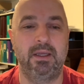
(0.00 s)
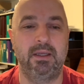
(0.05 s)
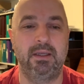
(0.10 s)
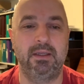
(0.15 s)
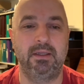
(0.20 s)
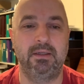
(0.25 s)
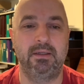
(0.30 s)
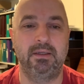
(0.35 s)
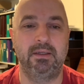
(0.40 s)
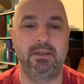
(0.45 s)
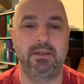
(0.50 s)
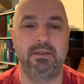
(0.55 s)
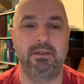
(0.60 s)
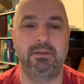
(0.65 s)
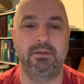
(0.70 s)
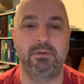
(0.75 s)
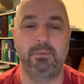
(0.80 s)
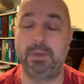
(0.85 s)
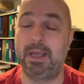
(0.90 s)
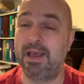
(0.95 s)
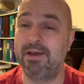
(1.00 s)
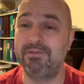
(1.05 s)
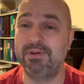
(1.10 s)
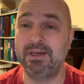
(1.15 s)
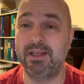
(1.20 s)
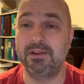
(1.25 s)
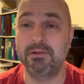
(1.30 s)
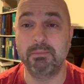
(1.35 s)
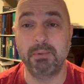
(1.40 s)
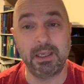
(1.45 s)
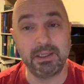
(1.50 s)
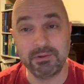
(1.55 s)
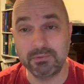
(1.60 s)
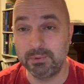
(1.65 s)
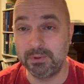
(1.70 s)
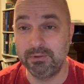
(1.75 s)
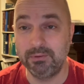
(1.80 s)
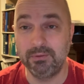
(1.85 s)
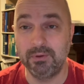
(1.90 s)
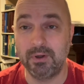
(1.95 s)
And uh, do we have any other pets?
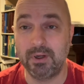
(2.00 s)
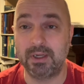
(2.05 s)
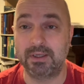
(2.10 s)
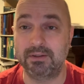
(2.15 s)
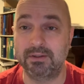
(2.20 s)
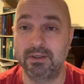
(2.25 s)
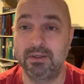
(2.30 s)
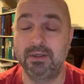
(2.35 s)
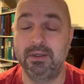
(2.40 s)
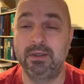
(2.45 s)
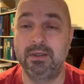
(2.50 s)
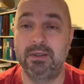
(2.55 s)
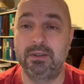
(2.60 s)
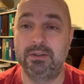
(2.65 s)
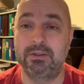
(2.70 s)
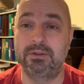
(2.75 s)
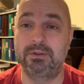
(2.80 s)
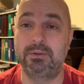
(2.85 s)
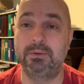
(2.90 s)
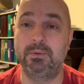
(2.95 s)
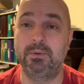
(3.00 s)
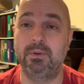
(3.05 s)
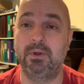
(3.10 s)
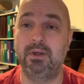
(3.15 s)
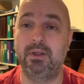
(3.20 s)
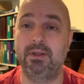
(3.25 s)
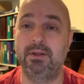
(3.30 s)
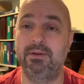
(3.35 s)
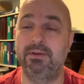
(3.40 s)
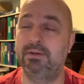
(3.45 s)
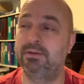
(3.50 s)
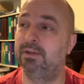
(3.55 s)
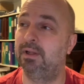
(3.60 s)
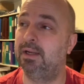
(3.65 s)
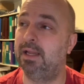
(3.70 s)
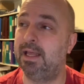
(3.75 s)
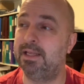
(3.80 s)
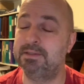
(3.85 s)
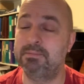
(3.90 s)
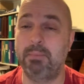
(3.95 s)
We do not. So uh, the
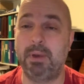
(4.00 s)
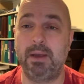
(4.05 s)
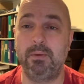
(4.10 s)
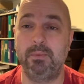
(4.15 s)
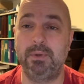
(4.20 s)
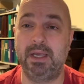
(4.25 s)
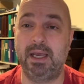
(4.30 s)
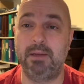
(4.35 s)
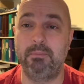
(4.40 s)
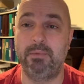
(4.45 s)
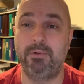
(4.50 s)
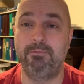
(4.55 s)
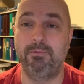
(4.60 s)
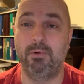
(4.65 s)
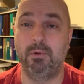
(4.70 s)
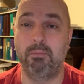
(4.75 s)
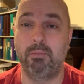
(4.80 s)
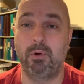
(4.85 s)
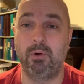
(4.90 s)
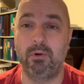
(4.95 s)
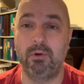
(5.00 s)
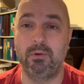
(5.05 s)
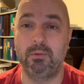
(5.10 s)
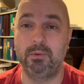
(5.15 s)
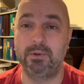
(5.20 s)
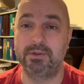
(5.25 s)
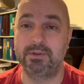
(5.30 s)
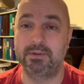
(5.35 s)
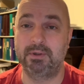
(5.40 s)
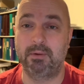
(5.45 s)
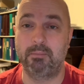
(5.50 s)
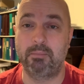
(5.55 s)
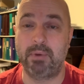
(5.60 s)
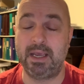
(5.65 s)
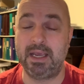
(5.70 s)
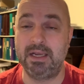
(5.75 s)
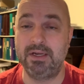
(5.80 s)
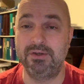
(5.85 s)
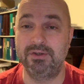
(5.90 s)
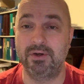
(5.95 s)
last pet we had before Polo was uh,
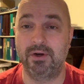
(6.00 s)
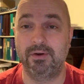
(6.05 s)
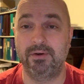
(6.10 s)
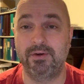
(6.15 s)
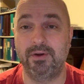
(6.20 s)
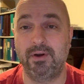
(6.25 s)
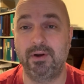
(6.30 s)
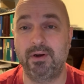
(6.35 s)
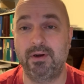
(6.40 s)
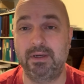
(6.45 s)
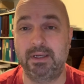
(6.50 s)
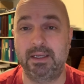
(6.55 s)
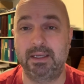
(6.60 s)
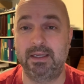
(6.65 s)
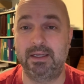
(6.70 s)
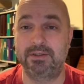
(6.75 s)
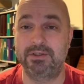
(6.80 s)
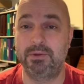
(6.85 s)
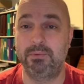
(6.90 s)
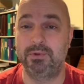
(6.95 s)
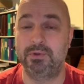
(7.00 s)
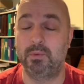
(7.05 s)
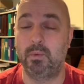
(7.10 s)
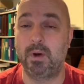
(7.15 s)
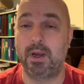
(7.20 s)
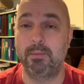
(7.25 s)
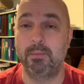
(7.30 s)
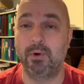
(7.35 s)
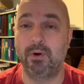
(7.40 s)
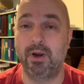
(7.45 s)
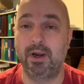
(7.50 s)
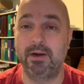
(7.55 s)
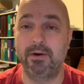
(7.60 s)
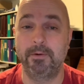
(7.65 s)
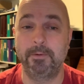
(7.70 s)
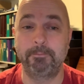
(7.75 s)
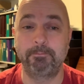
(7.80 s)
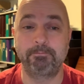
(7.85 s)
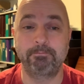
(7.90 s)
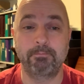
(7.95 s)
Paige, our dog. Uh, she was a Weimaraner.